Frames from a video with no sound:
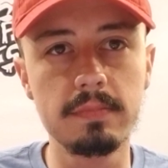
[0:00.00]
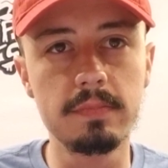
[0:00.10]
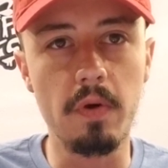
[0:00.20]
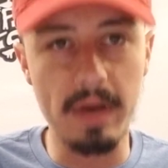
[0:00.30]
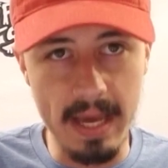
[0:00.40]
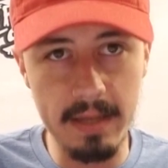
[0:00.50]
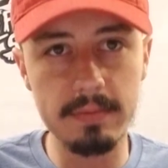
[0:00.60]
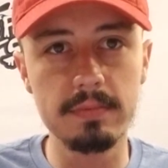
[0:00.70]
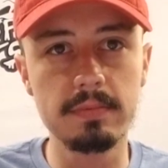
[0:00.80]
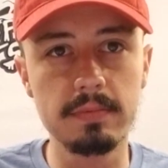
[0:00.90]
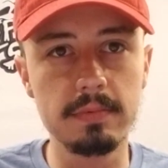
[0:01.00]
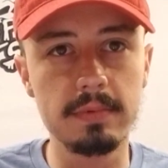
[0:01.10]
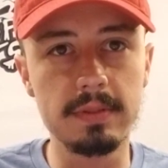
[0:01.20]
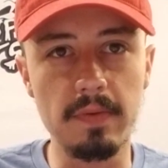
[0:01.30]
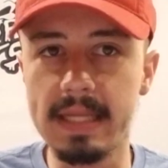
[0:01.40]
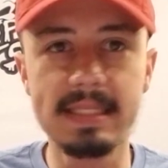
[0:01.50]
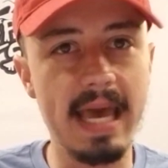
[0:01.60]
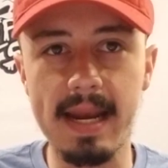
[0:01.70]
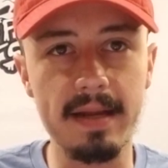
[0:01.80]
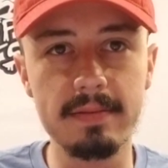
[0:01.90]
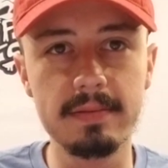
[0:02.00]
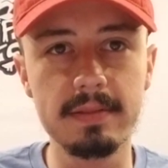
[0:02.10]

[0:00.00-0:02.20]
Okay? So let's get it.